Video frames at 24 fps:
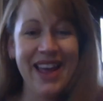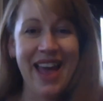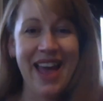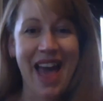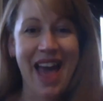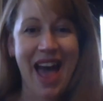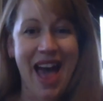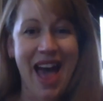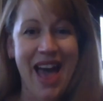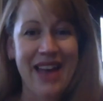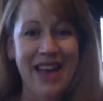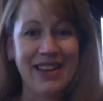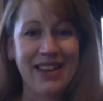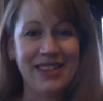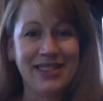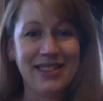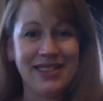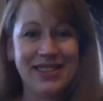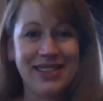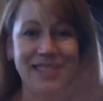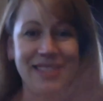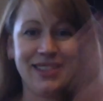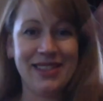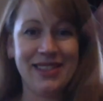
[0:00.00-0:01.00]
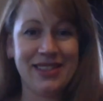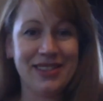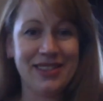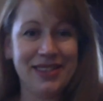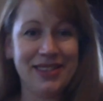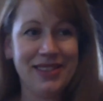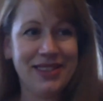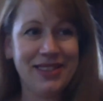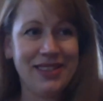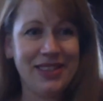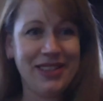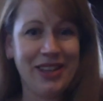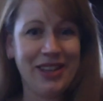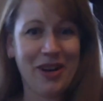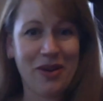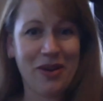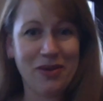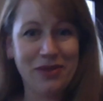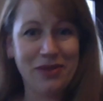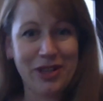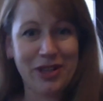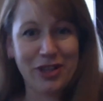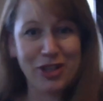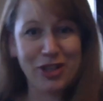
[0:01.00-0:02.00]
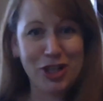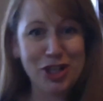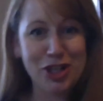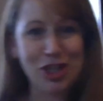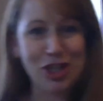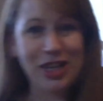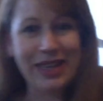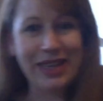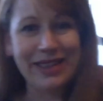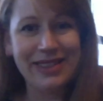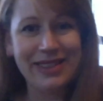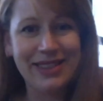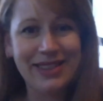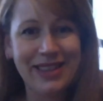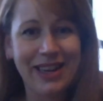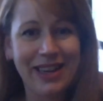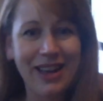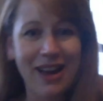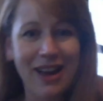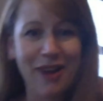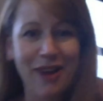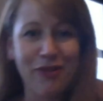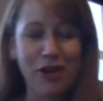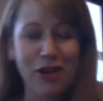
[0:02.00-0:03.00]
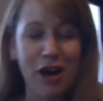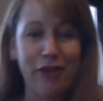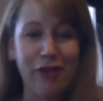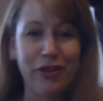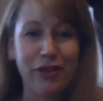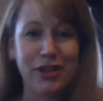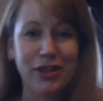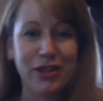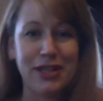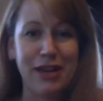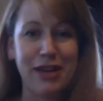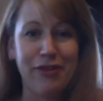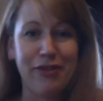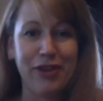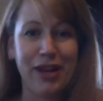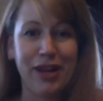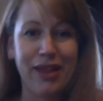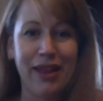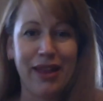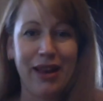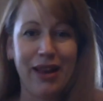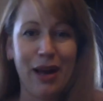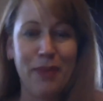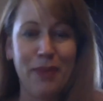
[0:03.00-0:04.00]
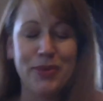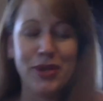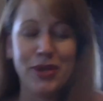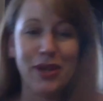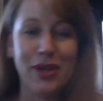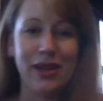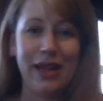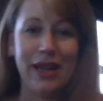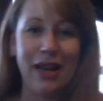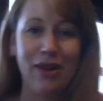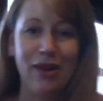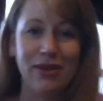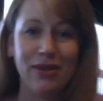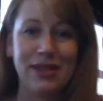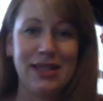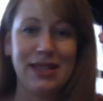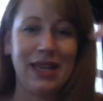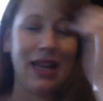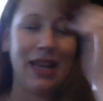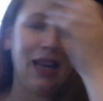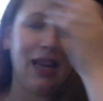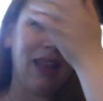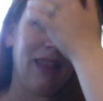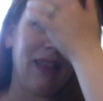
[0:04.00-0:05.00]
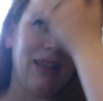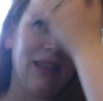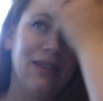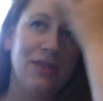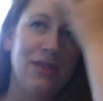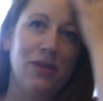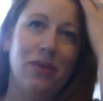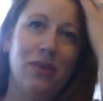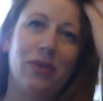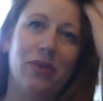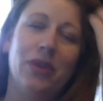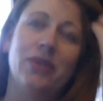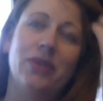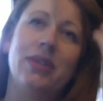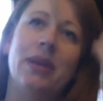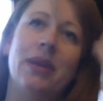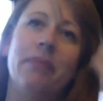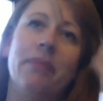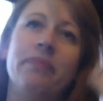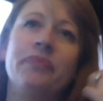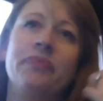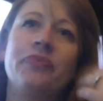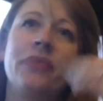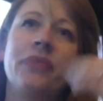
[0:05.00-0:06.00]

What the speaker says: and there's a sheet that kind of covers everything up so that they don't see anything too gruesome.